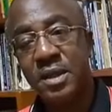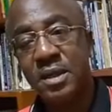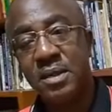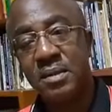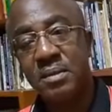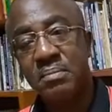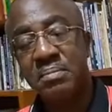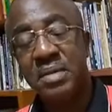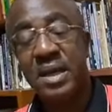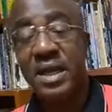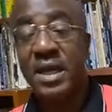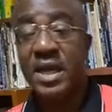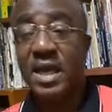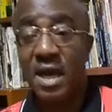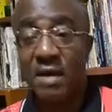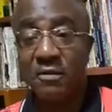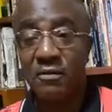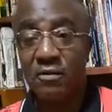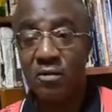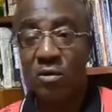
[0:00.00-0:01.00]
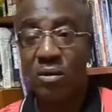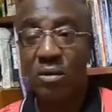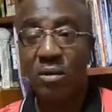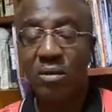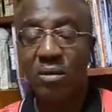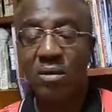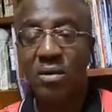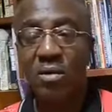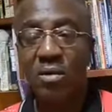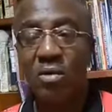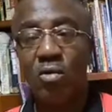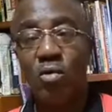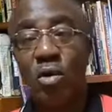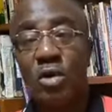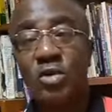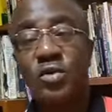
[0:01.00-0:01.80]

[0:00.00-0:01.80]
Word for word: Be careful what you